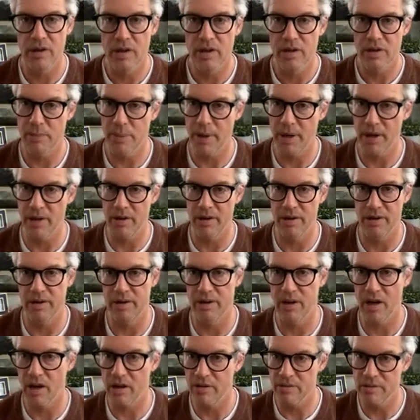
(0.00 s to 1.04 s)
the parent
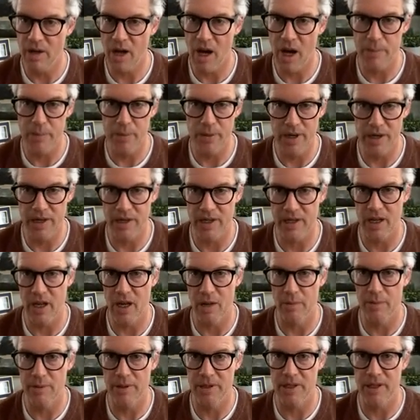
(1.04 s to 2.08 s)
operating
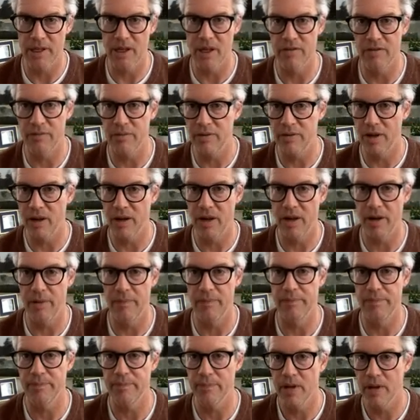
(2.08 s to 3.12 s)
company of
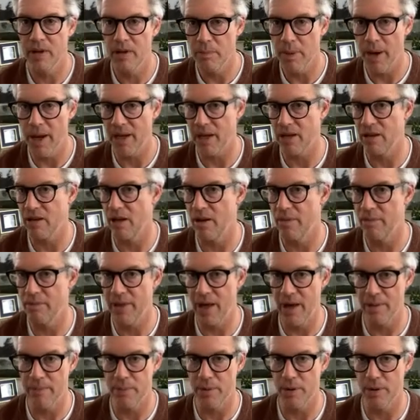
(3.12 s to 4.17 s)
Bike Club,
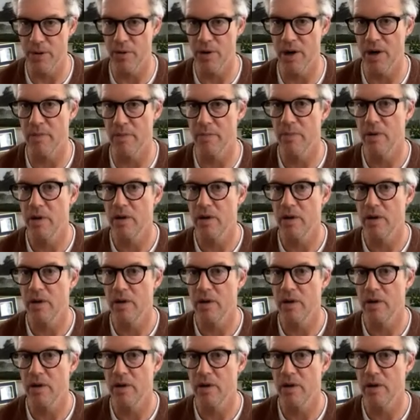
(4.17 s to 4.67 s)
that program.